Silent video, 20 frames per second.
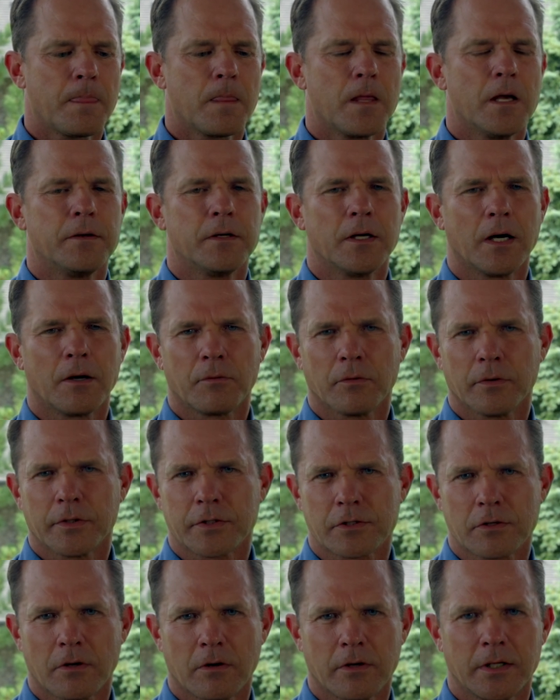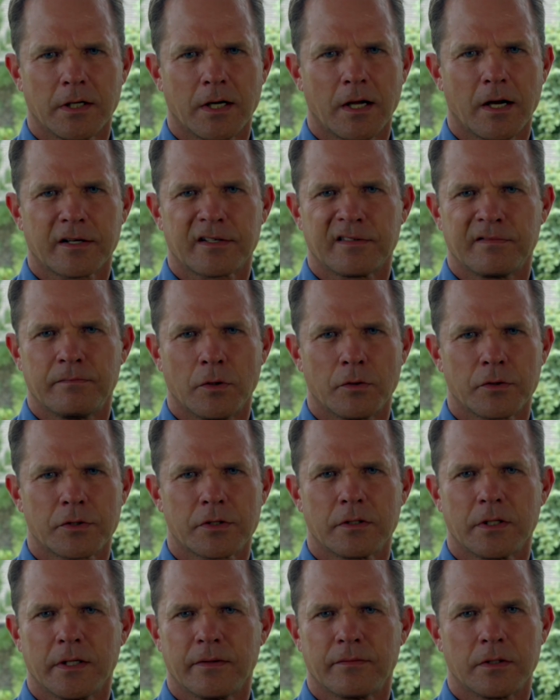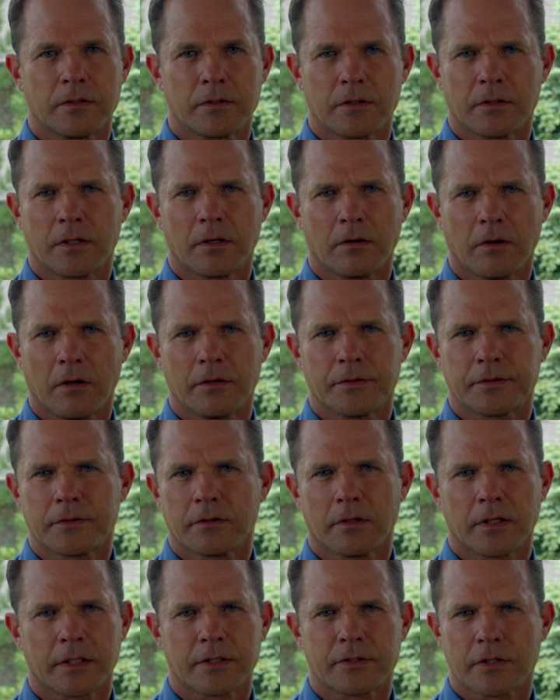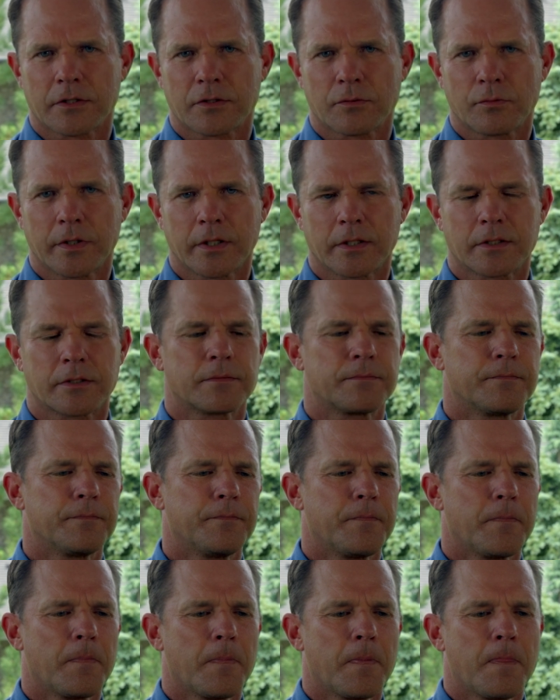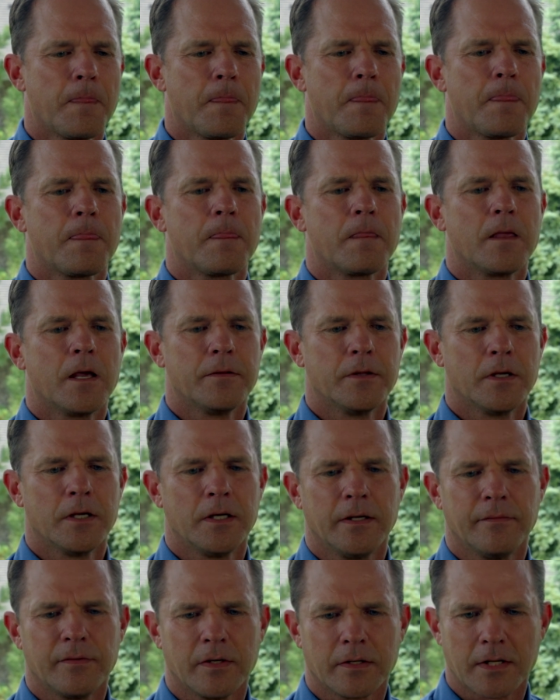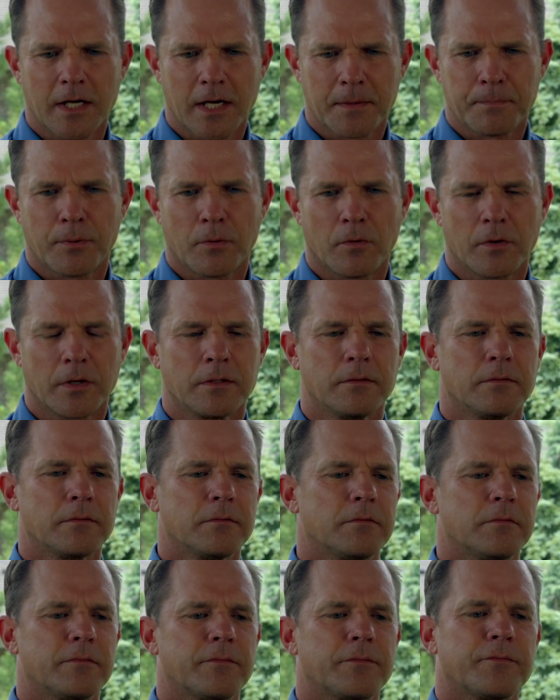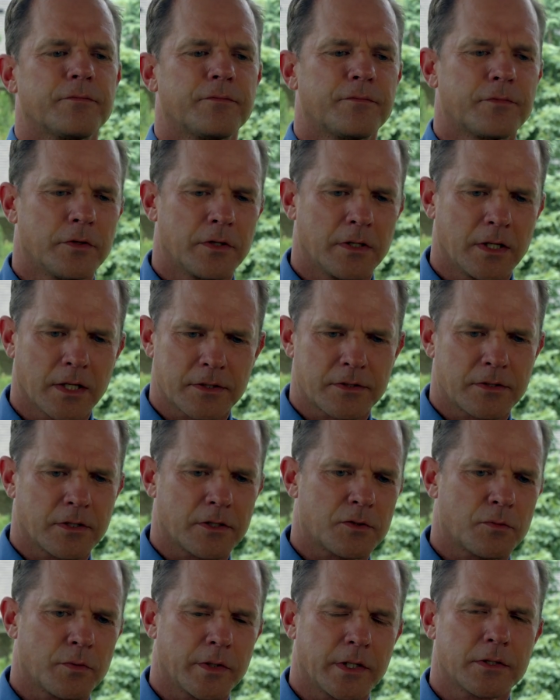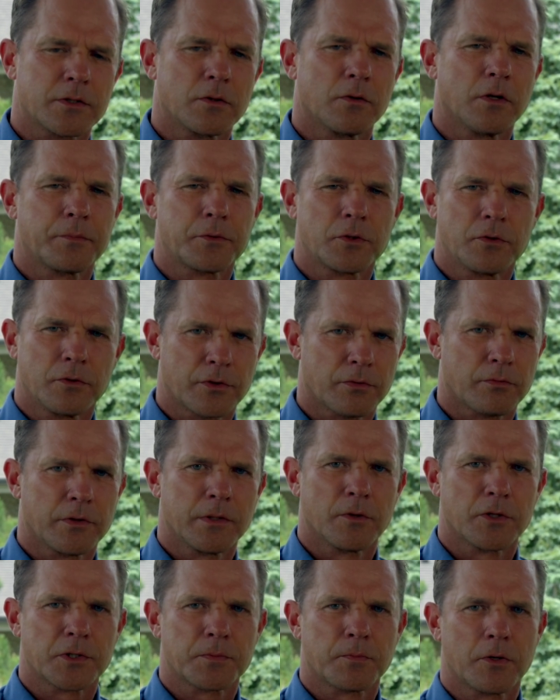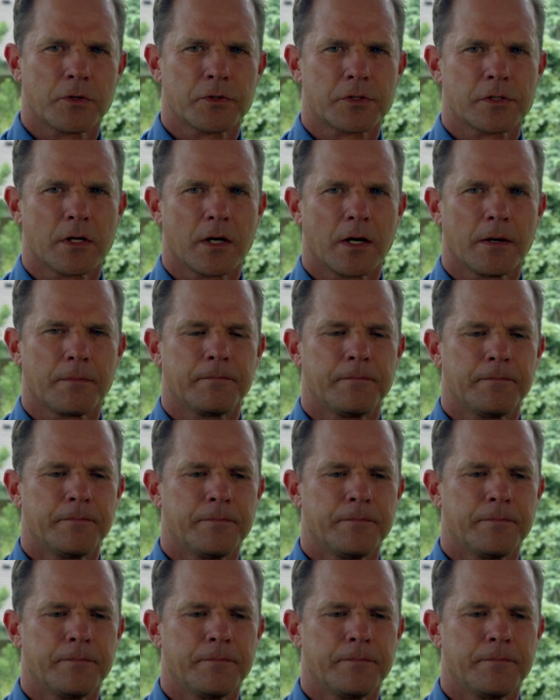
not really starting active motion even at all until like 6 weeks. And then even at that point, for the next 6 weeks, so up to 3 months post-op,